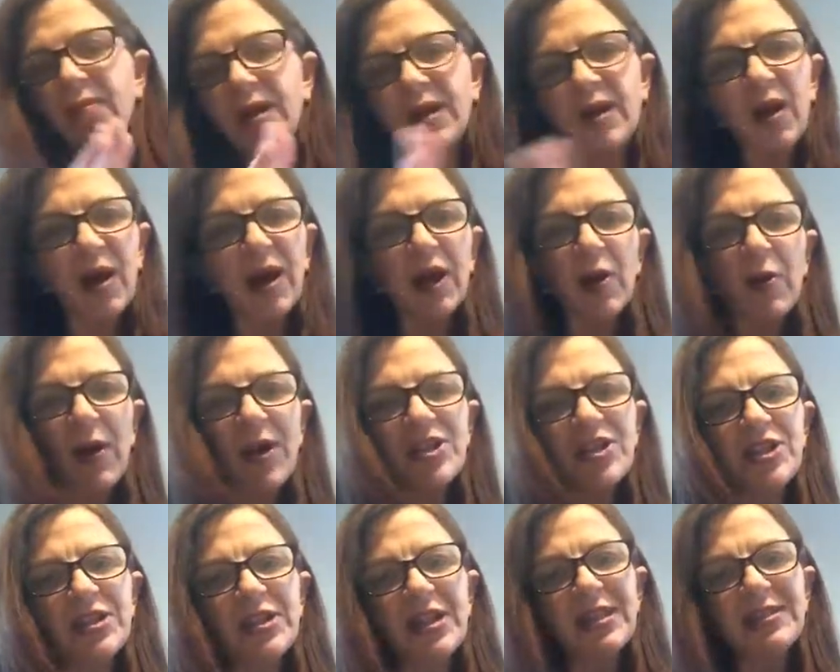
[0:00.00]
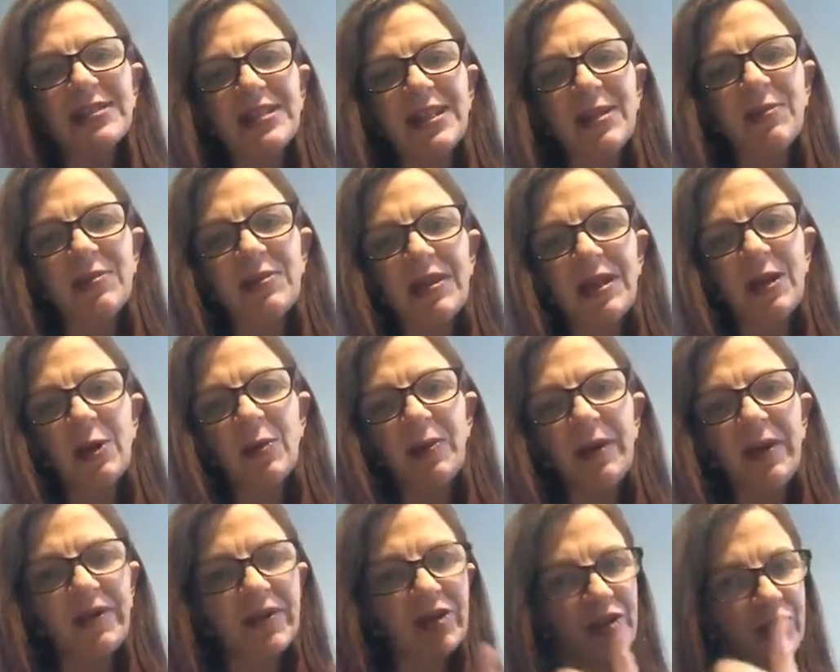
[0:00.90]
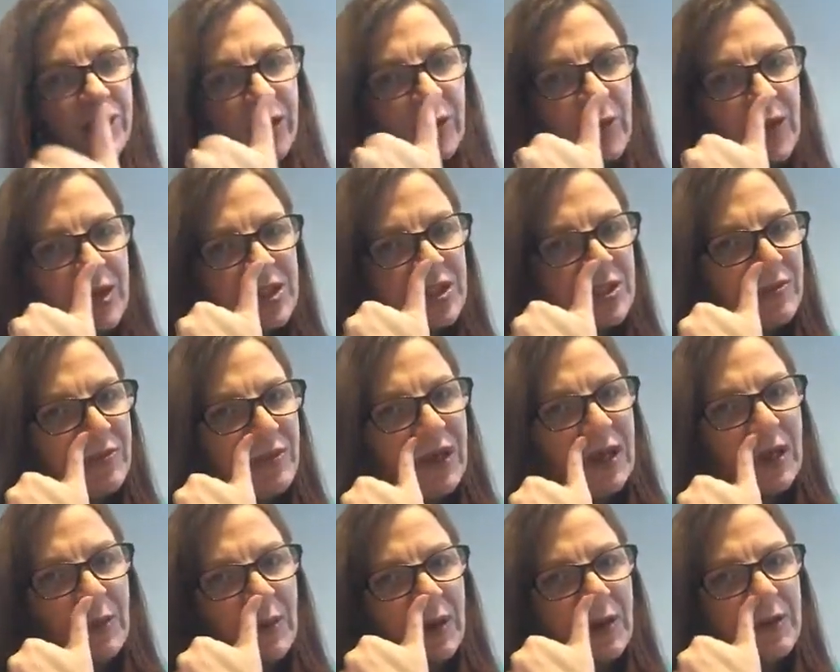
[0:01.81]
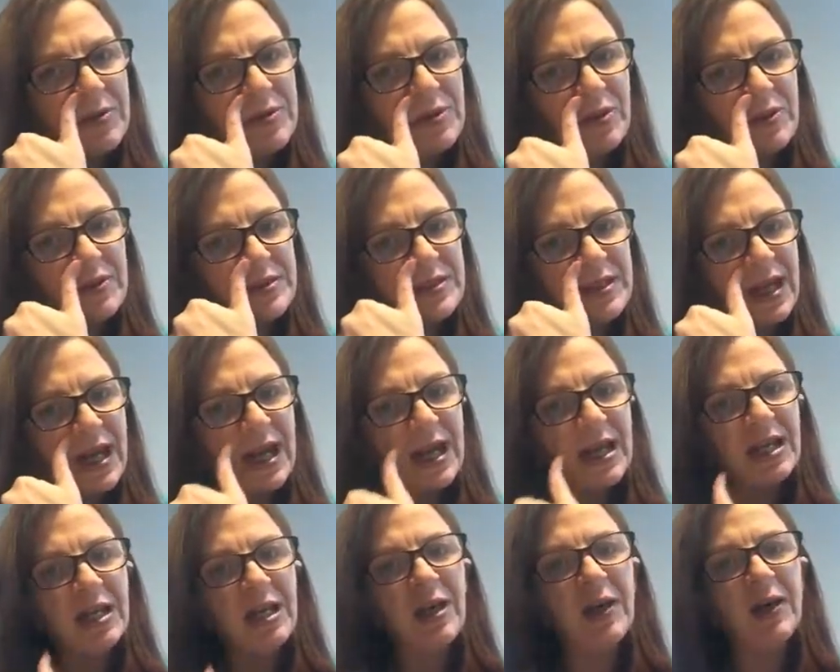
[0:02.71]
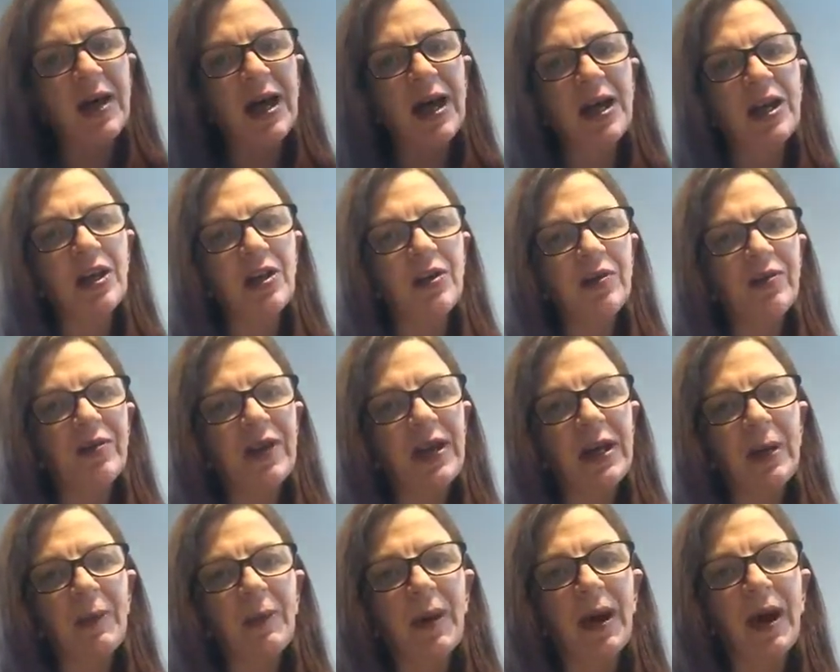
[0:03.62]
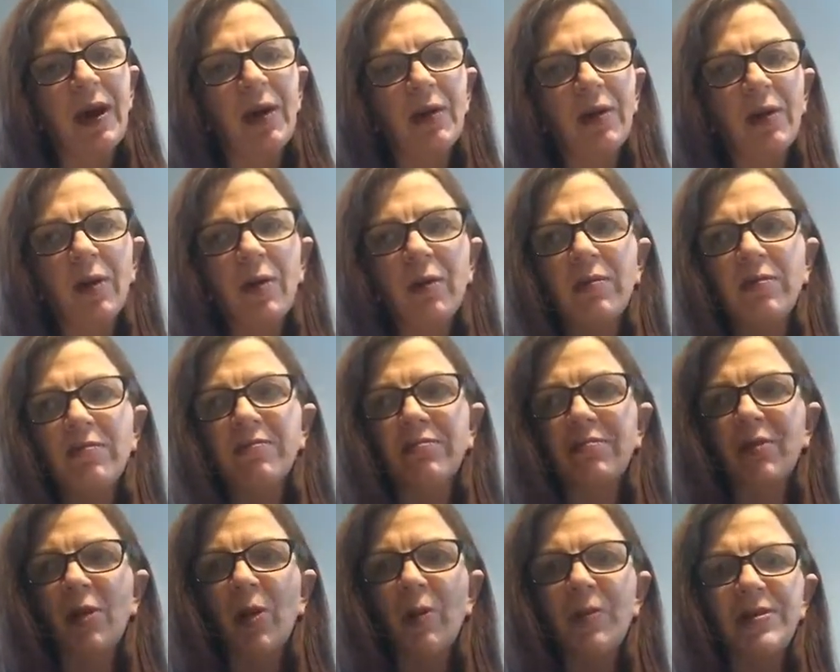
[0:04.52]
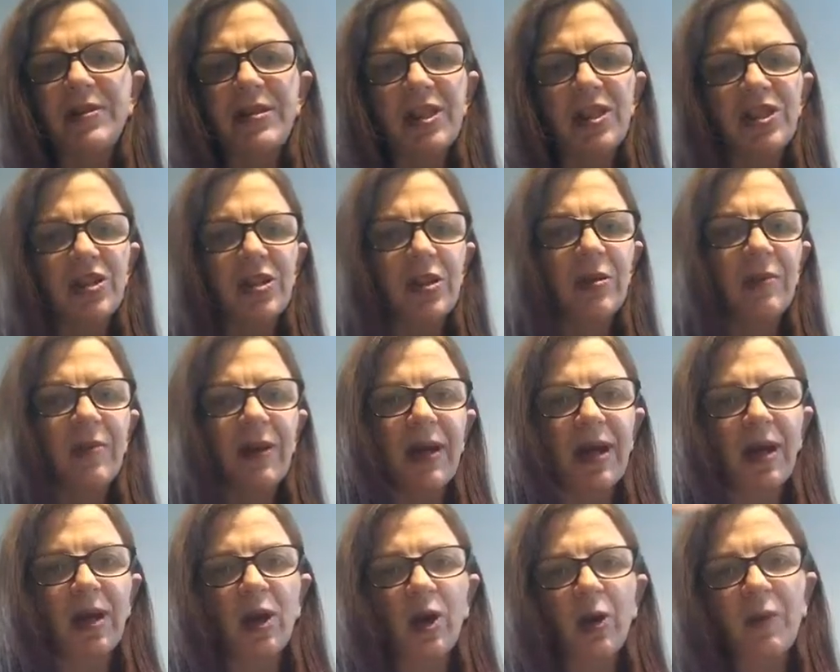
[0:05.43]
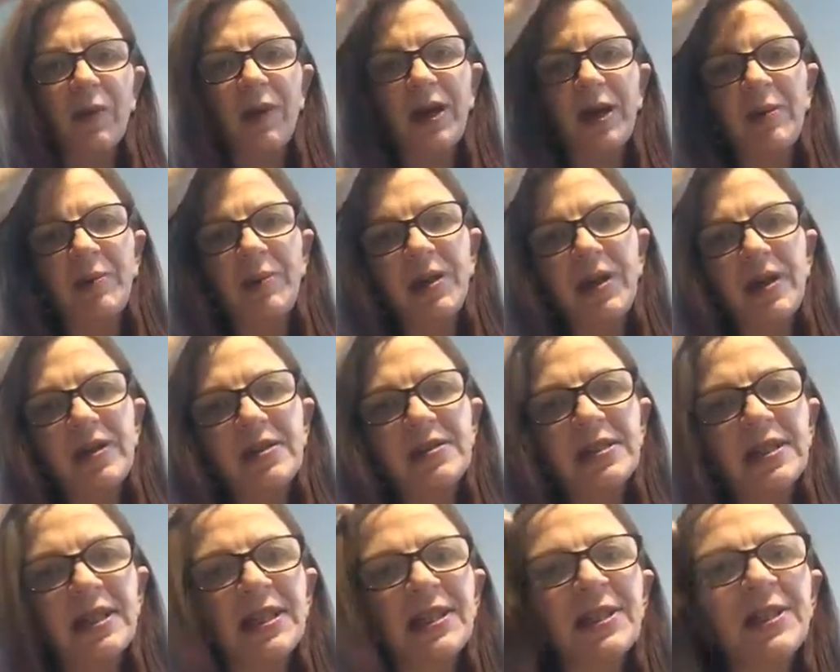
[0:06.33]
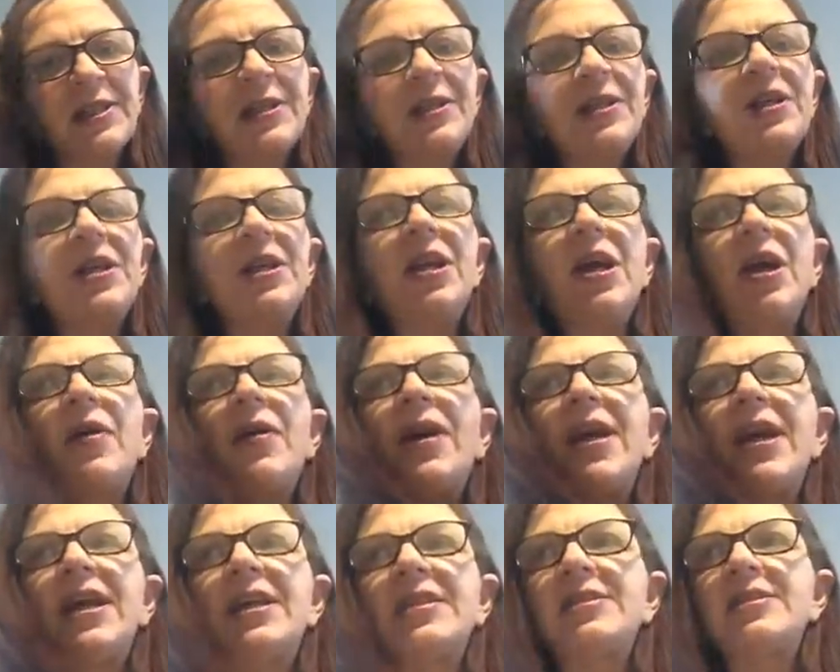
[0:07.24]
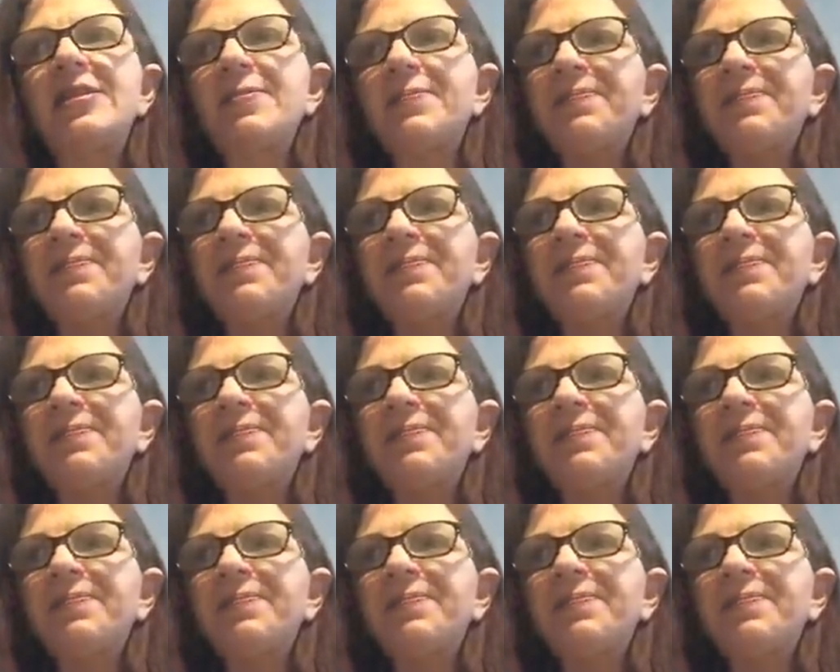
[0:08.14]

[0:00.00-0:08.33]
kind of question yesterday was a little bit of a trick question, really, when I was sort of saying, you know, how do you feel about competition and being copied? Because, you know, it's